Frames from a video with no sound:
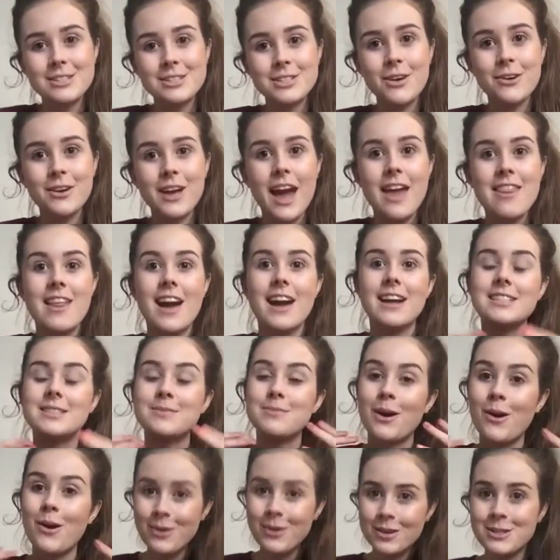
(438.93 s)
So yeah, that is
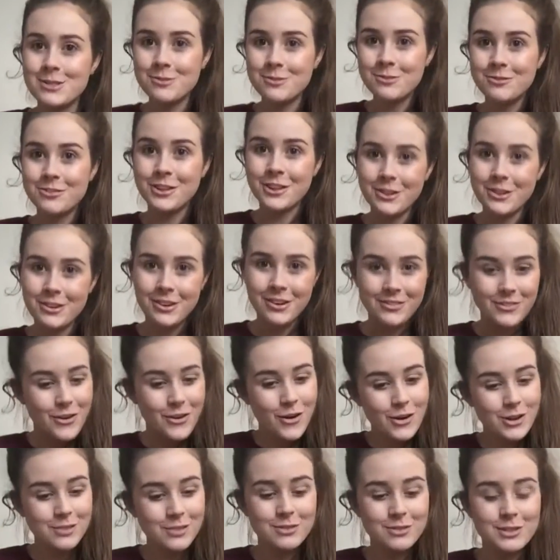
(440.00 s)
my honest review of
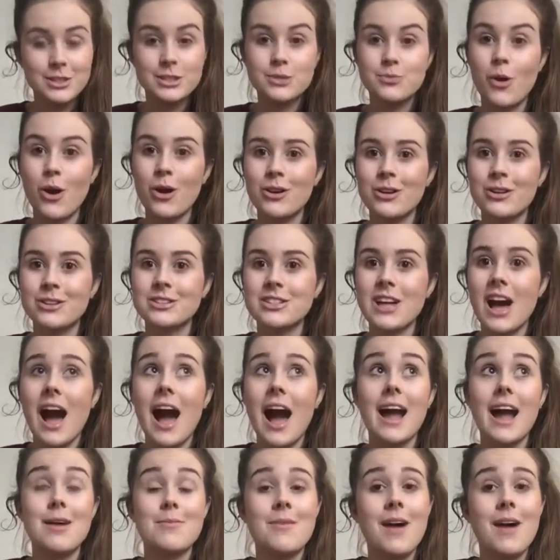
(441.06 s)
all of these products.
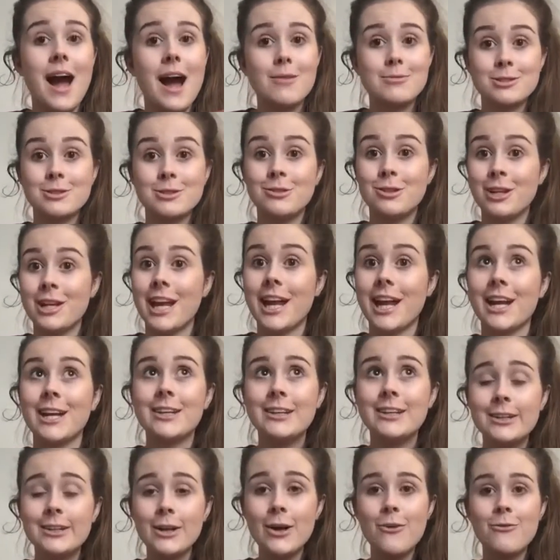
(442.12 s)
I am absolutely
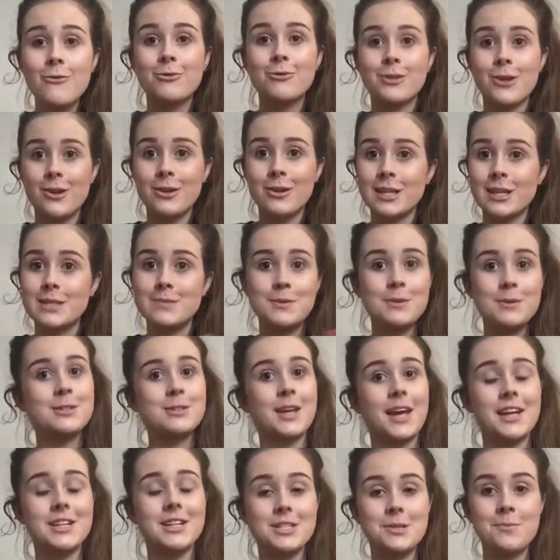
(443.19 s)
in love with all these
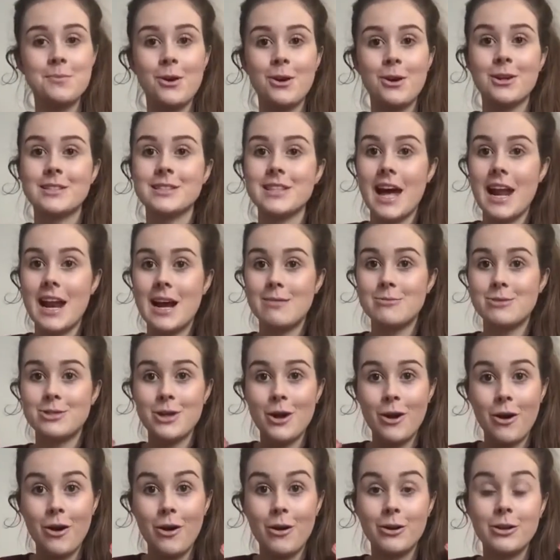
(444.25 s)
Beauty Kitchen products, and I'm
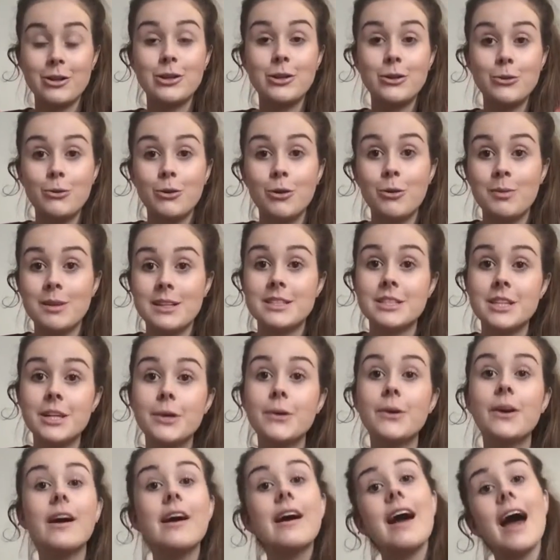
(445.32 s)
sure you will be
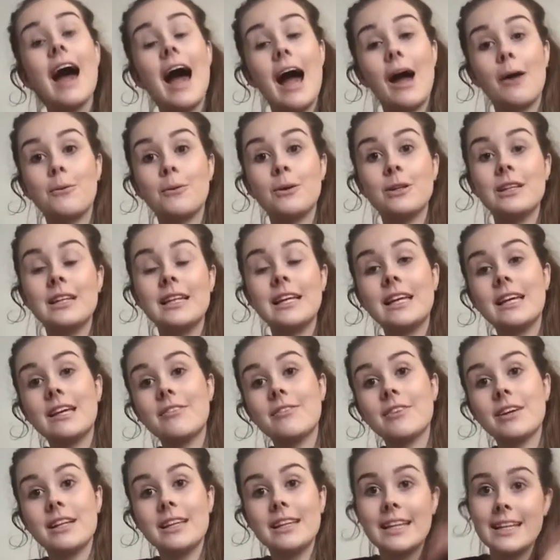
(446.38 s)
too. I will
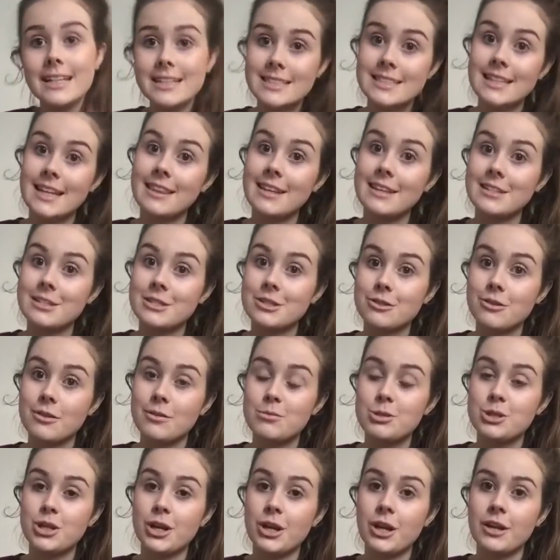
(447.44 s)
leave links in the
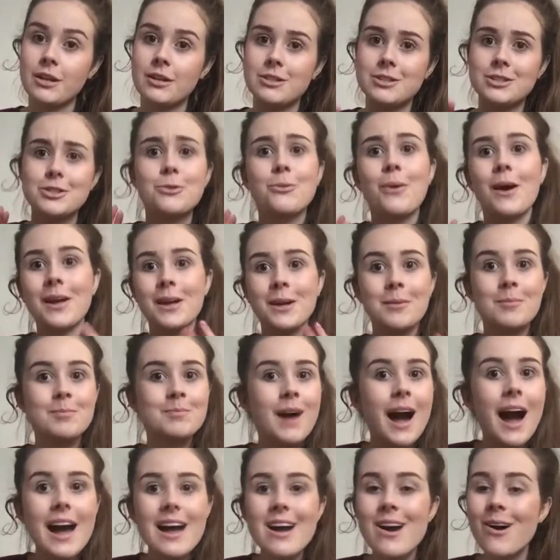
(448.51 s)
description to where you can
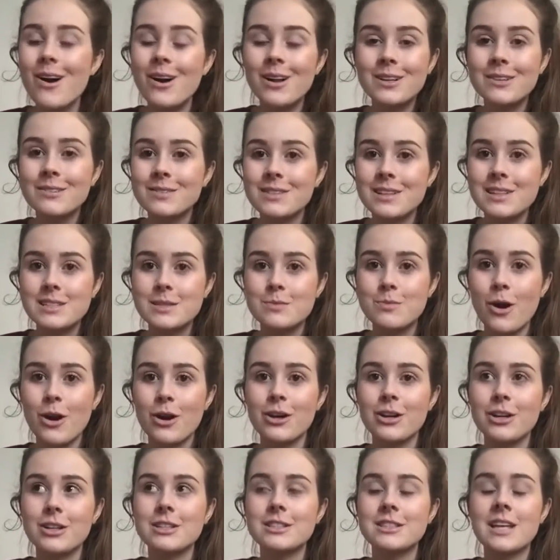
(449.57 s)
buy all of these
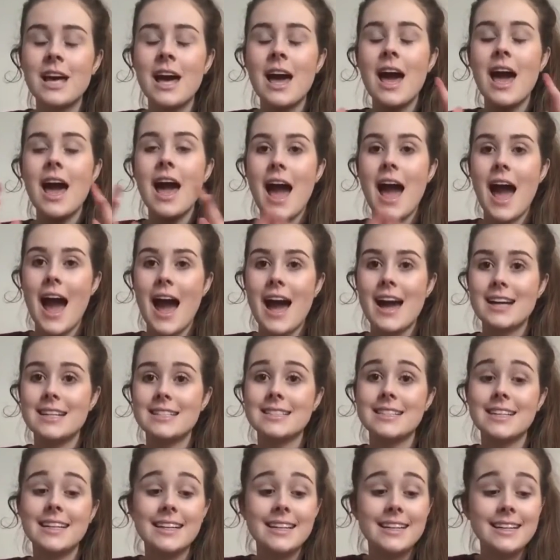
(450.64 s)
products.
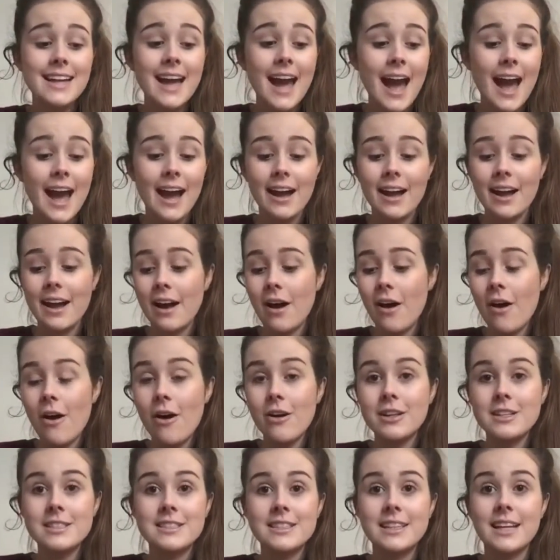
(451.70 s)
And yeah,
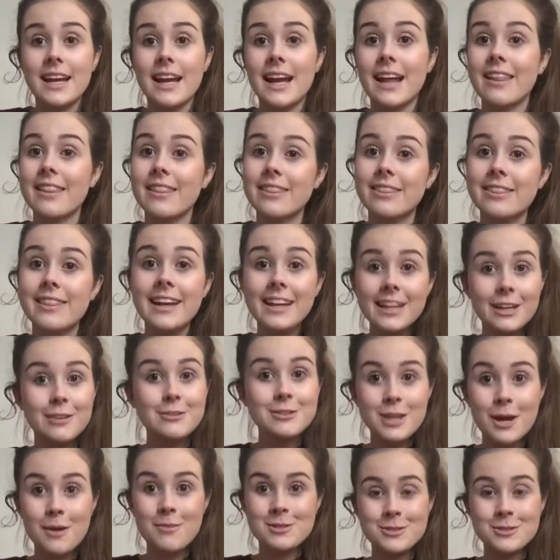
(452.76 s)
honestly, thank
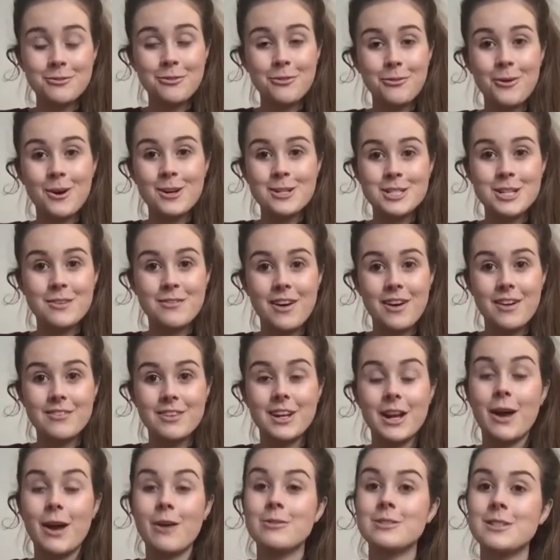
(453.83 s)
you so much for watching my
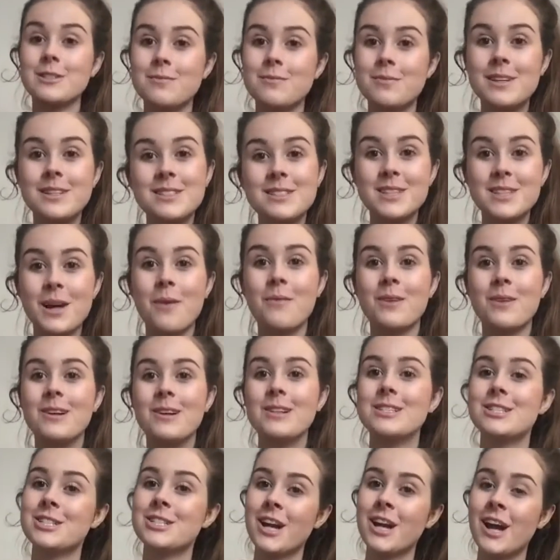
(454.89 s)
videos. It means so
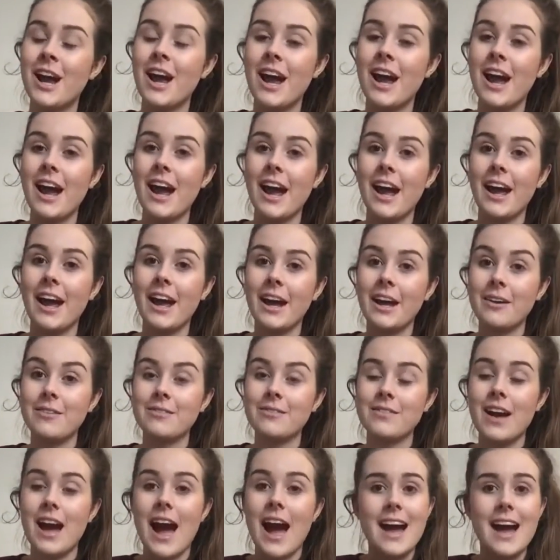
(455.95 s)
much.
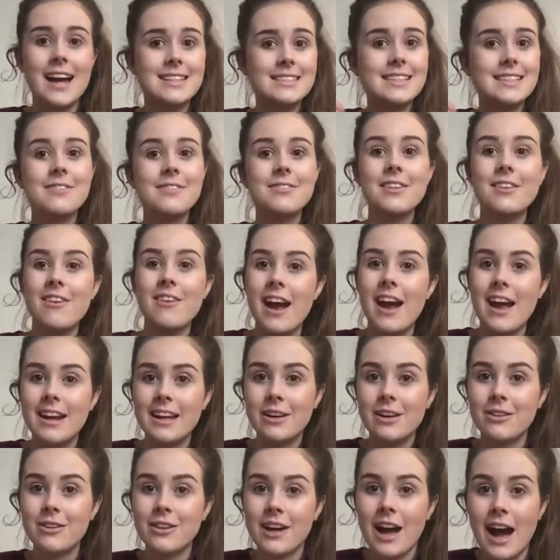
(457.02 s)
Um, and if there are
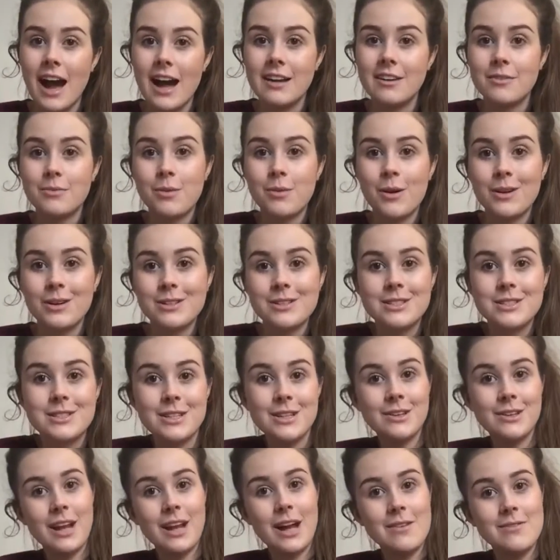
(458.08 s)
any other kind of products
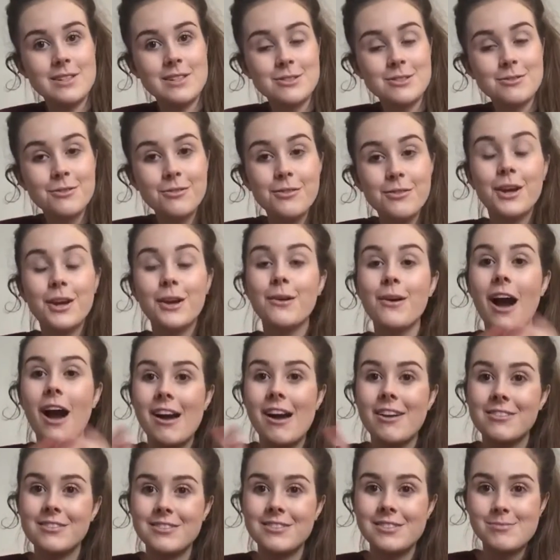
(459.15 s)
that you'd like me to review,
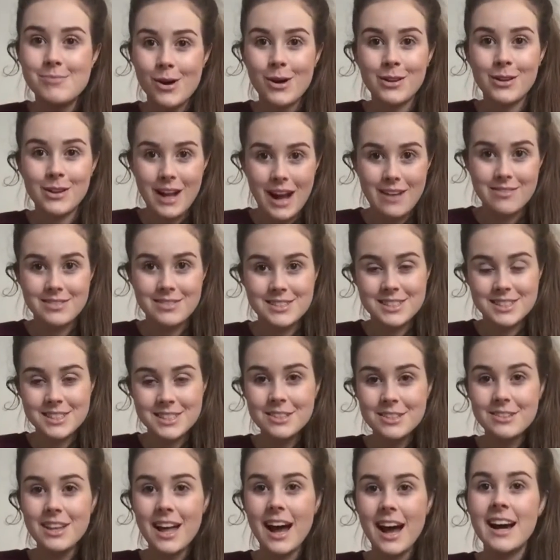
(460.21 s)
I would be more than happy to
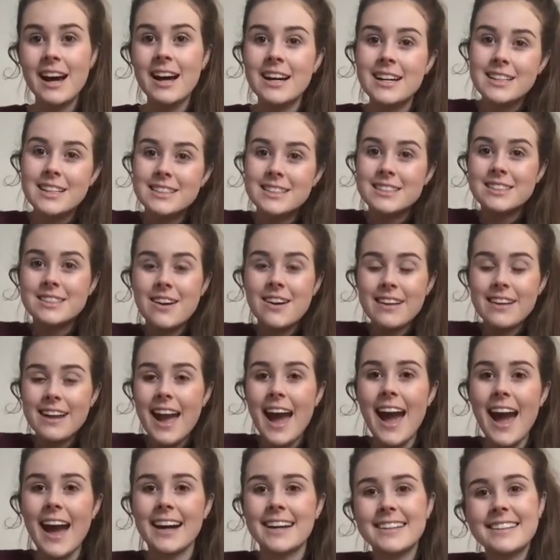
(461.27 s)
do that. So
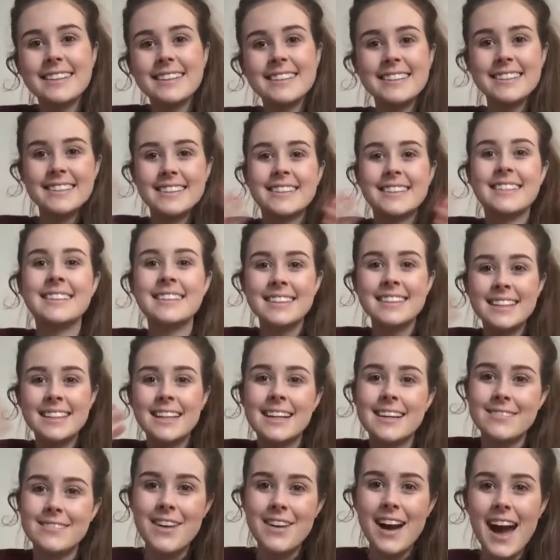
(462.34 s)
yeah,
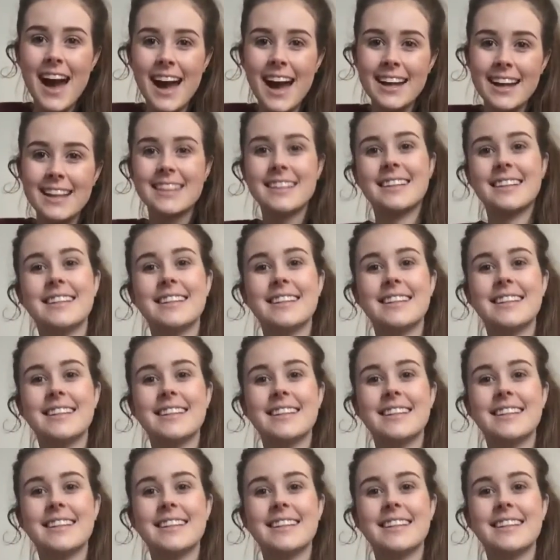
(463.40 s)
bye!